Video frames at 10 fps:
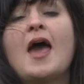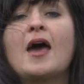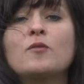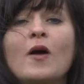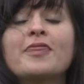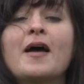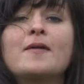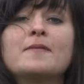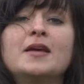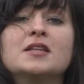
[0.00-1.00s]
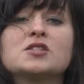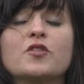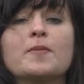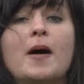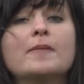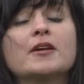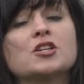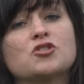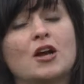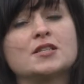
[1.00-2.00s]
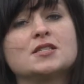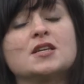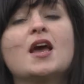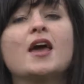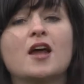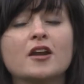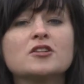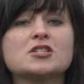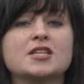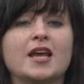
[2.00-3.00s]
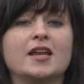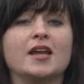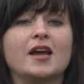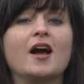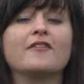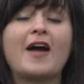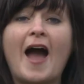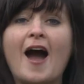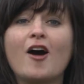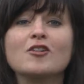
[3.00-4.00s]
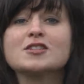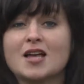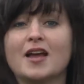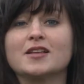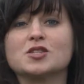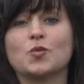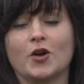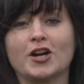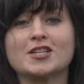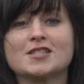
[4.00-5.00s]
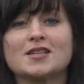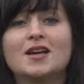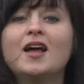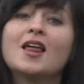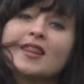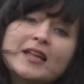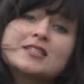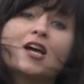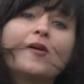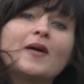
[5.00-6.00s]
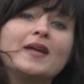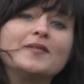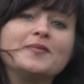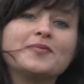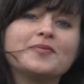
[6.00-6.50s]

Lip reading: and what that means for public trust and understanding of how science works. Let's go in.